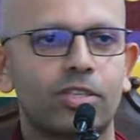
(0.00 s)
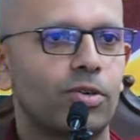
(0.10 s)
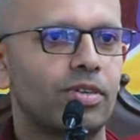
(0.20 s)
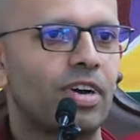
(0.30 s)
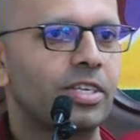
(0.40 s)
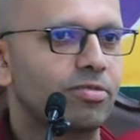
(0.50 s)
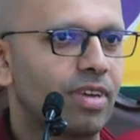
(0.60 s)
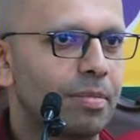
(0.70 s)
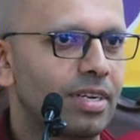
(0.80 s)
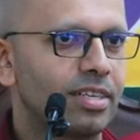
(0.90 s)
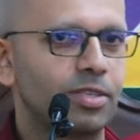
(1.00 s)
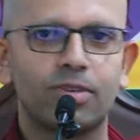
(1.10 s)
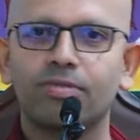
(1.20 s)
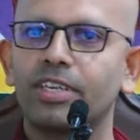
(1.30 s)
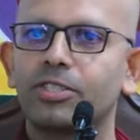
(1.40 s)
so you invite your families,
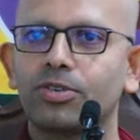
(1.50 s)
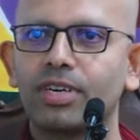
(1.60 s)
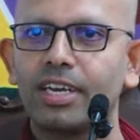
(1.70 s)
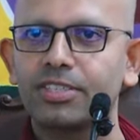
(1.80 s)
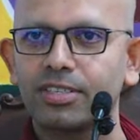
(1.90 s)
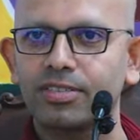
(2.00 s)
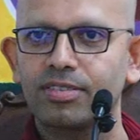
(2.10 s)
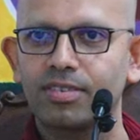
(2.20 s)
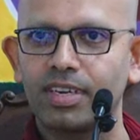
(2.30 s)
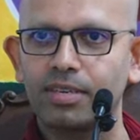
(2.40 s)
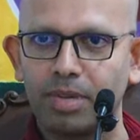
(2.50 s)
you invite your relations, right?